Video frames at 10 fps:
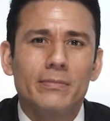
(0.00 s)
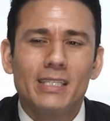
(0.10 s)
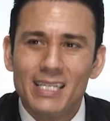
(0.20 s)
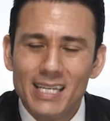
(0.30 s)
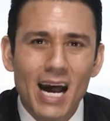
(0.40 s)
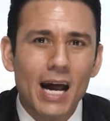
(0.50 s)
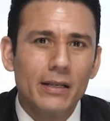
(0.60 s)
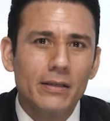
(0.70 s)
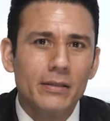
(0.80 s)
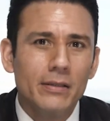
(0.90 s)
He's not.
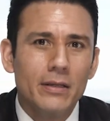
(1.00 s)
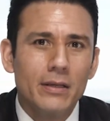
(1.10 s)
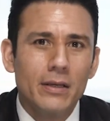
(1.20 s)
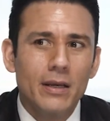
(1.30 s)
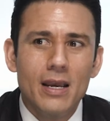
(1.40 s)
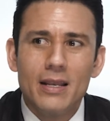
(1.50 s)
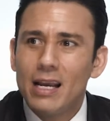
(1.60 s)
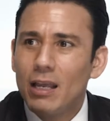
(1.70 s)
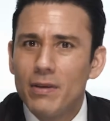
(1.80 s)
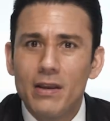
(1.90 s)
And that
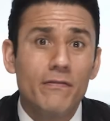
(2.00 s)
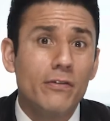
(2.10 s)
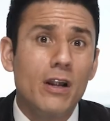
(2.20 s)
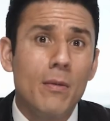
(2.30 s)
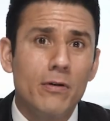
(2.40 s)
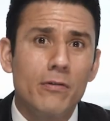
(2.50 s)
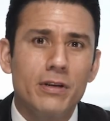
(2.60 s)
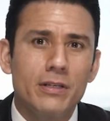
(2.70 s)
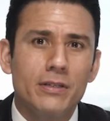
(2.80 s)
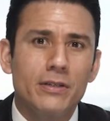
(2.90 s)
could be for a number of
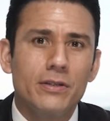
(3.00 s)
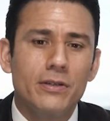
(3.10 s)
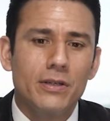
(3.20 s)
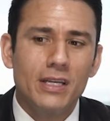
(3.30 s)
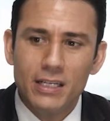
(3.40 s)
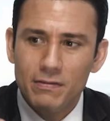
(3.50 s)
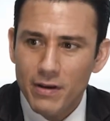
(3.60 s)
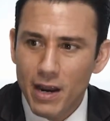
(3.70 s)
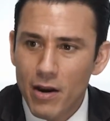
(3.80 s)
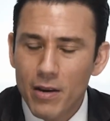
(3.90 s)
reasons. He's
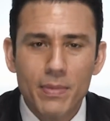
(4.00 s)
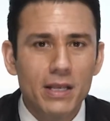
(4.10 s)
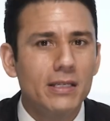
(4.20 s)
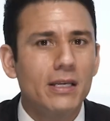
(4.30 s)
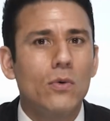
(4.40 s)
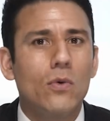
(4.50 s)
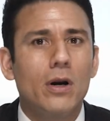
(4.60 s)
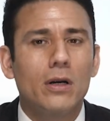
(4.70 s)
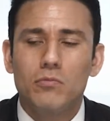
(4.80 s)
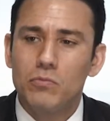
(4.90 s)
very busy at
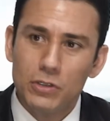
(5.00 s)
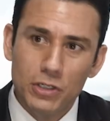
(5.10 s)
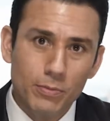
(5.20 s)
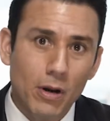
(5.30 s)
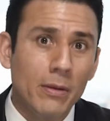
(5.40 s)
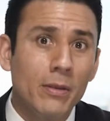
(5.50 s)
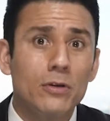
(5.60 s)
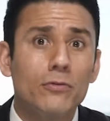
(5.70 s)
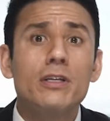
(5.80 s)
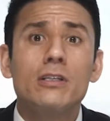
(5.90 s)
work, which is probably the most
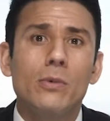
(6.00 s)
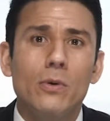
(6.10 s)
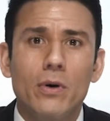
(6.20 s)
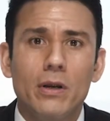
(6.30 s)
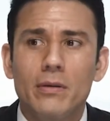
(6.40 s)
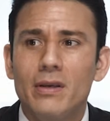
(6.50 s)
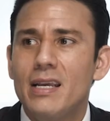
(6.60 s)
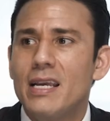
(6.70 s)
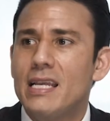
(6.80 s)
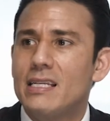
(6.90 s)
reasonable one.
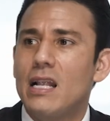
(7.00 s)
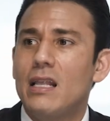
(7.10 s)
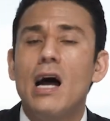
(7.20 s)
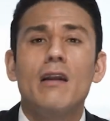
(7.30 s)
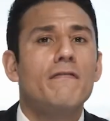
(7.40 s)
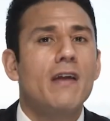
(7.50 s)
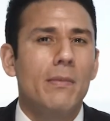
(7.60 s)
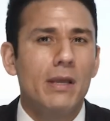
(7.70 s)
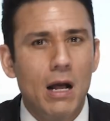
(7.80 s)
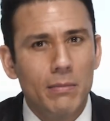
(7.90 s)
He's got a lot of
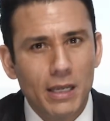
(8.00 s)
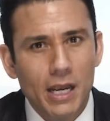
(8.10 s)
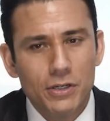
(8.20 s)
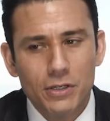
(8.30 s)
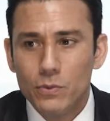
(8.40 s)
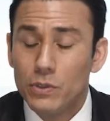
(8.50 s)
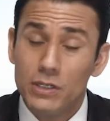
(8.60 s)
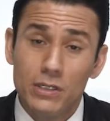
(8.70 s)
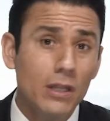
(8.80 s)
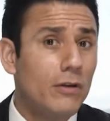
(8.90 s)
family obligations, which
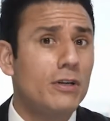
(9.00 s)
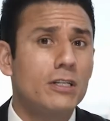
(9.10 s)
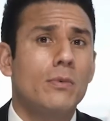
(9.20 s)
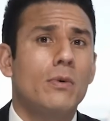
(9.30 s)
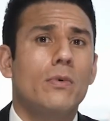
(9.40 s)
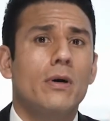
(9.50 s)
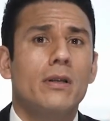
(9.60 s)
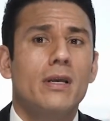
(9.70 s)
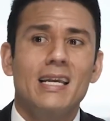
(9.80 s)
is another reasonable one.